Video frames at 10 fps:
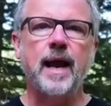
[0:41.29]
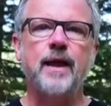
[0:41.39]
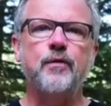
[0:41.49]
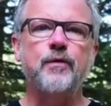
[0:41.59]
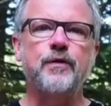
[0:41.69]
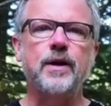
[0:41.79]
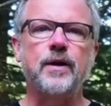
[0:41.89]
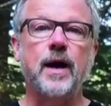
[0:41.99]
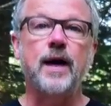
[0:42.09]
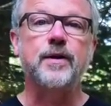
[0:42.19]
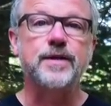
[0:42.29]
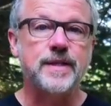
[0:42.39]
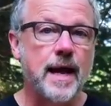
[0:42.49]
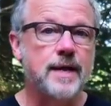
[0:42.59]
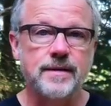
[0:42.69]
Andrew Scheer
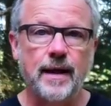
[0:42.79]
understands